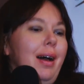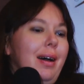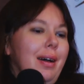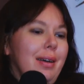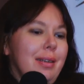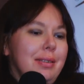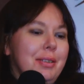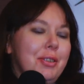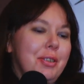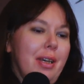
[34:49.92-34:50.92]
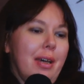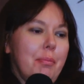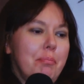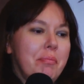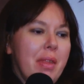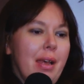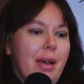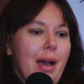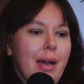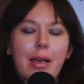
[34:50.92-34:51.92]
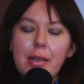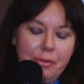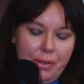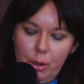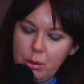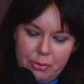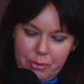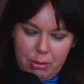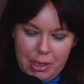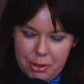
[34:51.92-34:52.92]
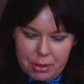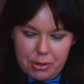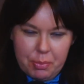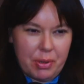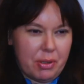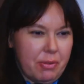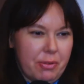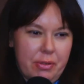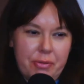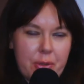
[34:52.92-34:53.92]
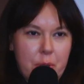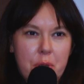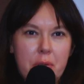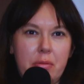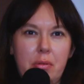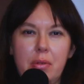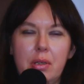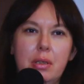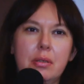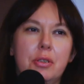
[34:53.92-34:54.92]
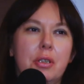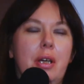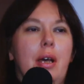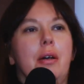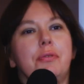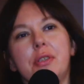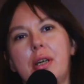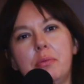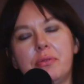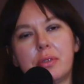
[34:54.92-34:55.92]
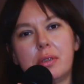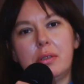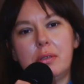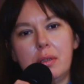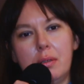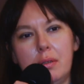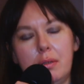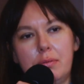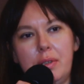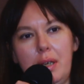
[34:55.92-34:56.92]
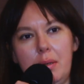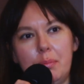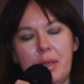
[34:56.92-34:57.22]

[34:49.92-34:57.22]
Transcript: And I have a lot of questions, but for sure we will not have time for all of them.